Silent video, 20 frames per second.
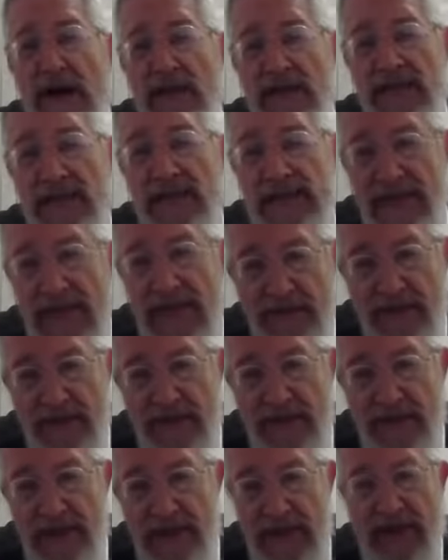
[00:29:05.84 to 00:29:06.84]
On the
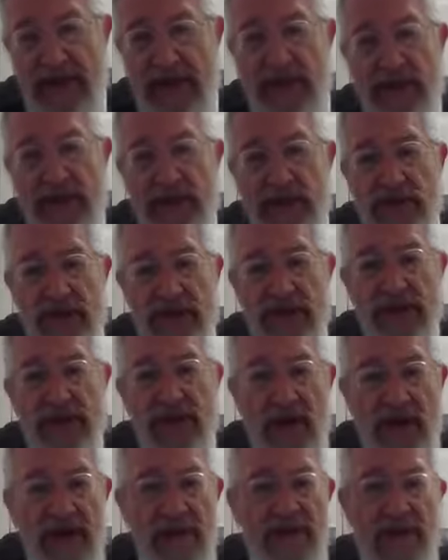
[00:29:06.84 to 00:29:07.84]
seventh day, he's going
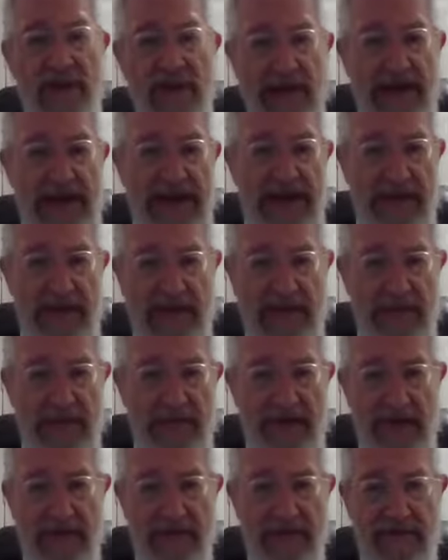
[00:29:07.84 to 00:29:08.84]
to tovel again in the
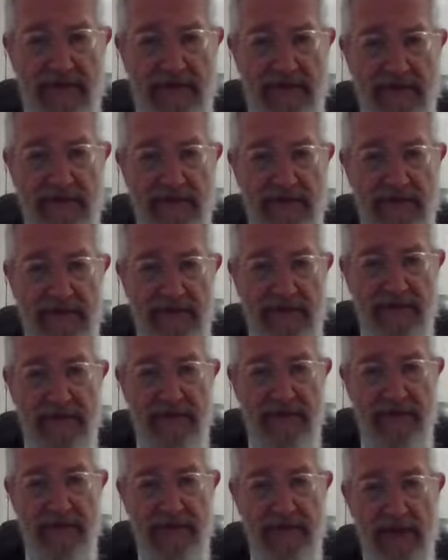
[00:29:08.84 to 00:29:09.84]
mikveh.
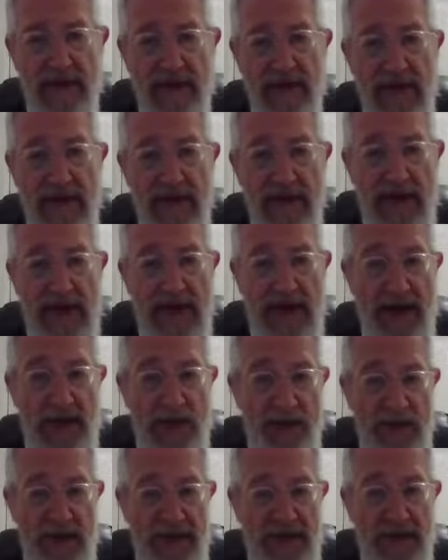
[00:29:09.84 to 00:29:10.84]

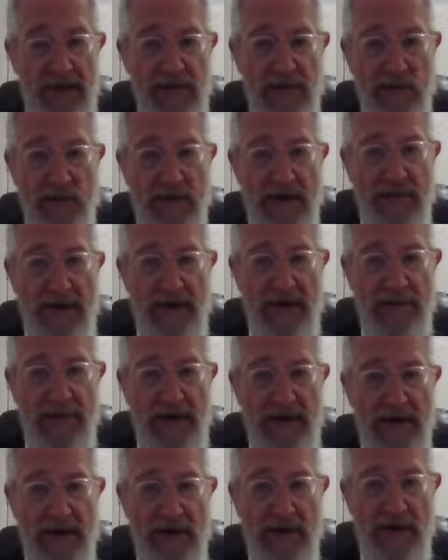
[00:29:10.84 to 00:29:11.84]
And what's the rule about
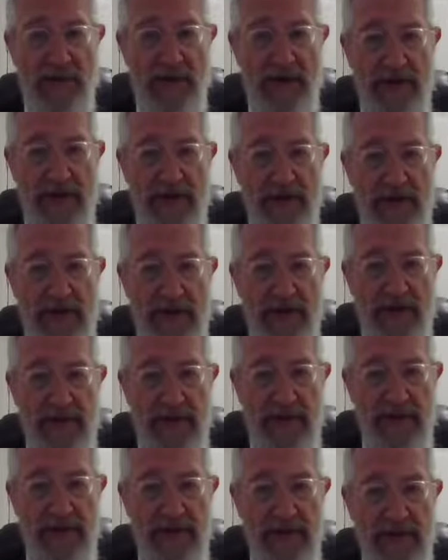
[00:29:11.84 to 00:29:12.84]
being tovel in the
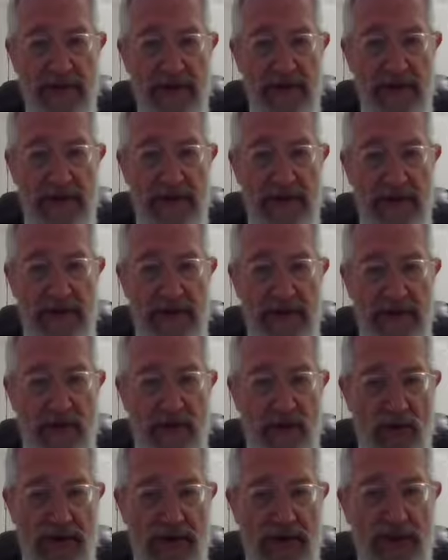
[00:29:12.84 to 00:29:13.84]
mikveh?
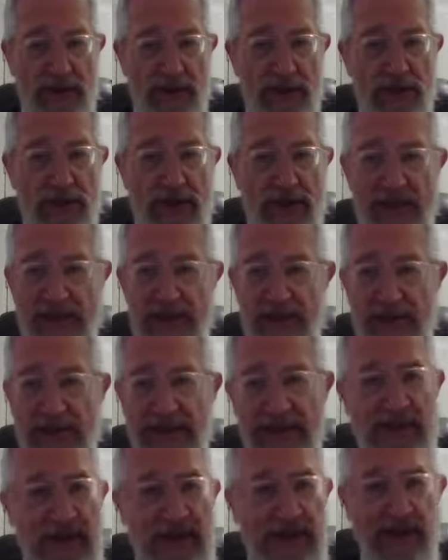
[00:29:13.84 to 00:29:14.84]
In order to change a
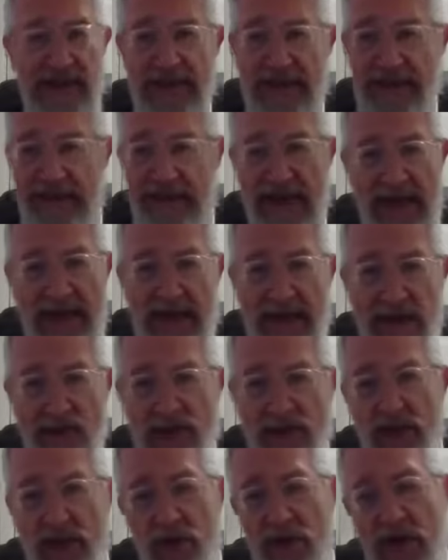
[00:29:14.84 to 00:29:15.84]
status in any
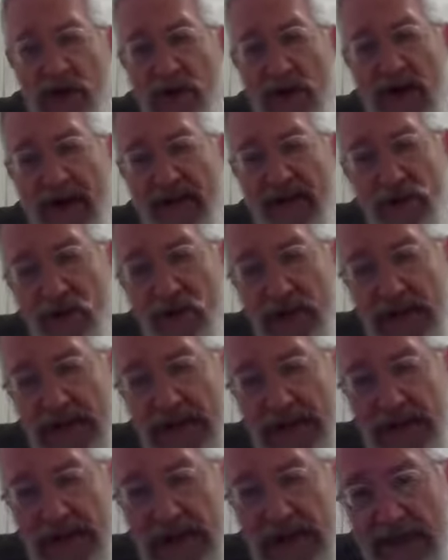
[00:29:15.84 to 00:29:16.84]
which way, you have to
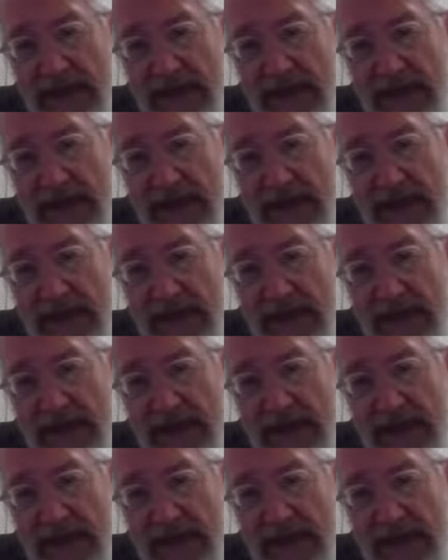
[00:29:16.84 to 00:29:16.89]
wait to